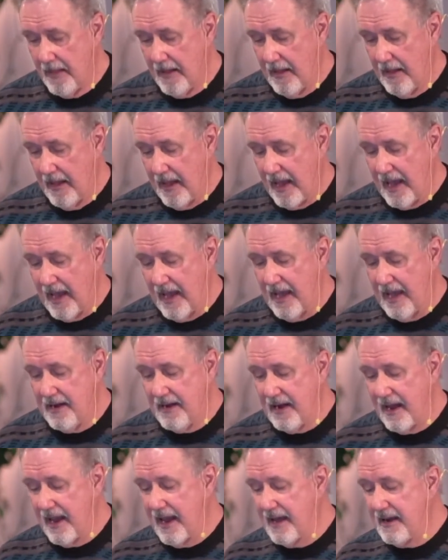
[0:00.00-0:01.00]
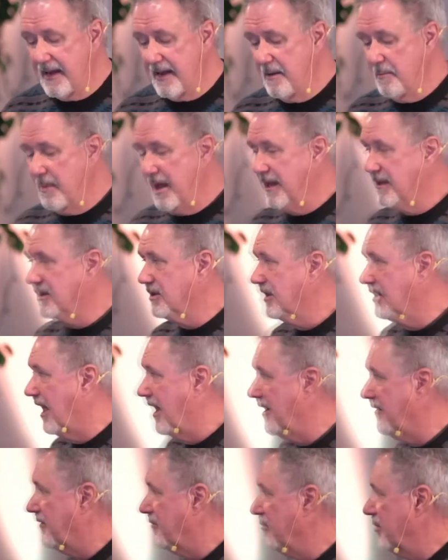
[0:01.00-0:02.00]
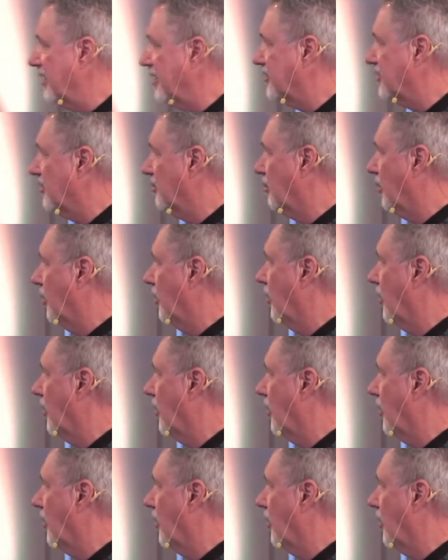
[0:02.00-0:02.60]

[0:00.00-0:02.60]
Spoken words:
And he makes life miserable.